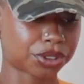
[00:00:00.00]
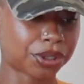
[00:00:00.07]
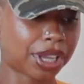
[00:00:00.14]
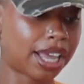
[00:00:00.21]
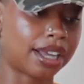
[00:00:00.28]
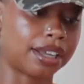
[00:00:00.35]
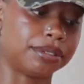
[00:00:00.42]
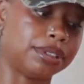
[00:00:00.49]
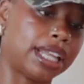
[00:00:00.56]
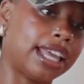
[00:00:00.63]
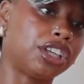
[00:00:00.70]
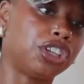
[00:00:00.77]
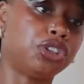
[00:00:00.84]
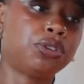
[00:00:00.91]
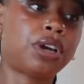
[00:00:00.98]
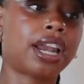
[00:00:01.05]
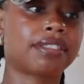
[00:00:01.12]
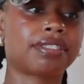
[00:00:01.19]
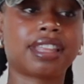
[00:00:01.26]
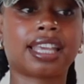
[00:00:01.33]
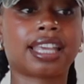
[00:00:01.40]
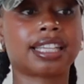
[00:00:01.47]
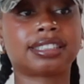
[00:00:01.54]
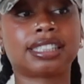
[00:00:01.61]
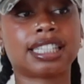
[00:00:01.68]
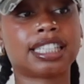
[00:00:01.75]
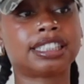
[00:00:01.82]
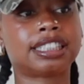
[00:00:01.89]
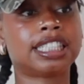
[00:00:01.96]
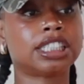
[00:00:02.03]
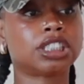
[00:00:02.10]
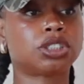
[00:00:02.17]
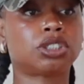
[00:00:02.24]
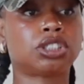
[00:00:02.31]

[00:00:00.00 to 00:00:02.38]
So yeah, like, you got to think, is this